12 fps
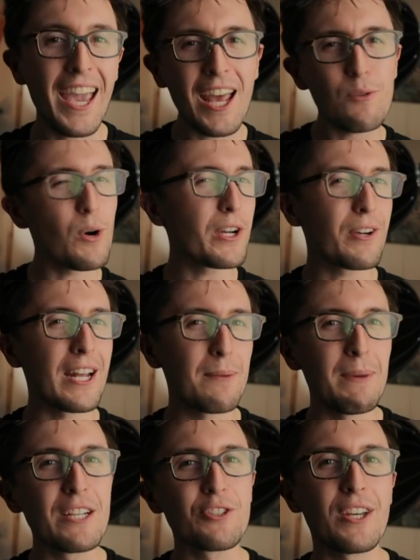And while you're at
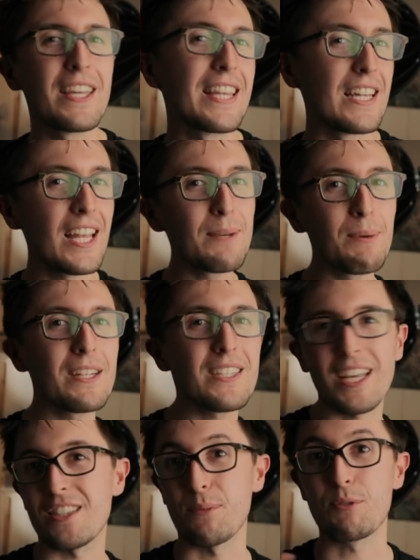it, make sure you hit that like
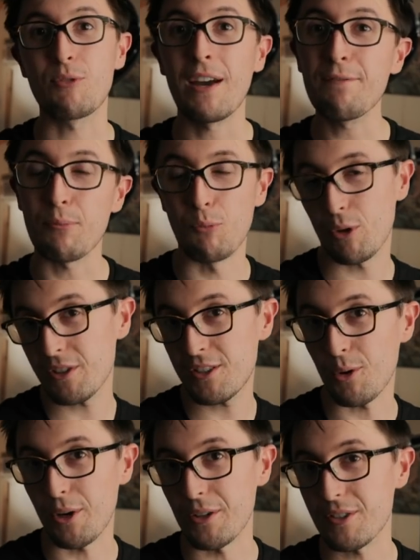button and subscribe for more
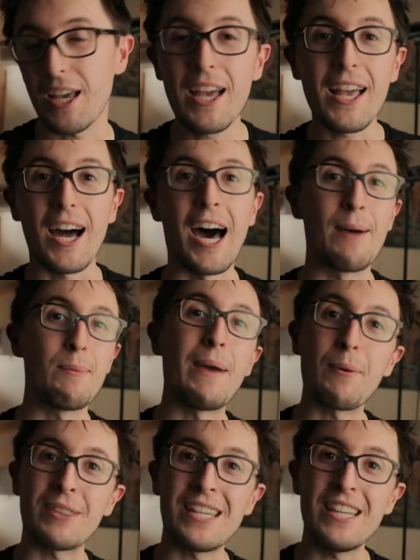tutorials. I've been
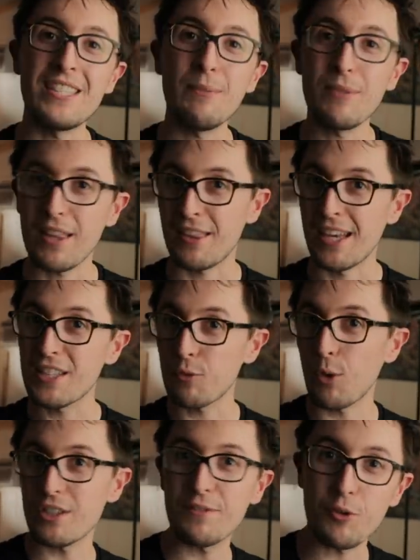Matt with the A-Team. Thanks
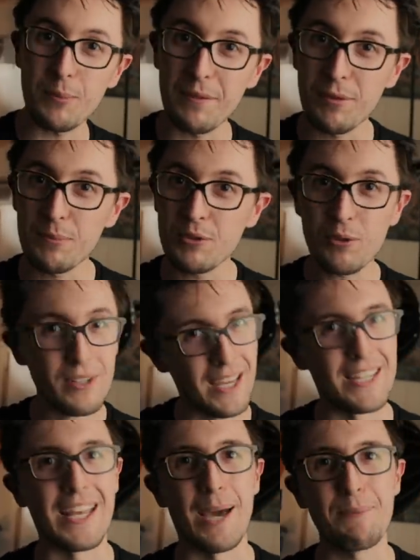for watching 4-Minute Film School,
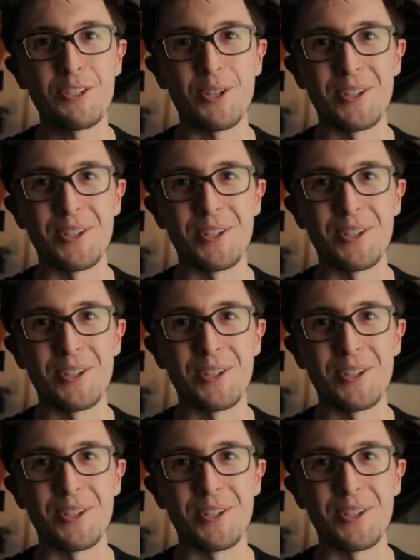and happy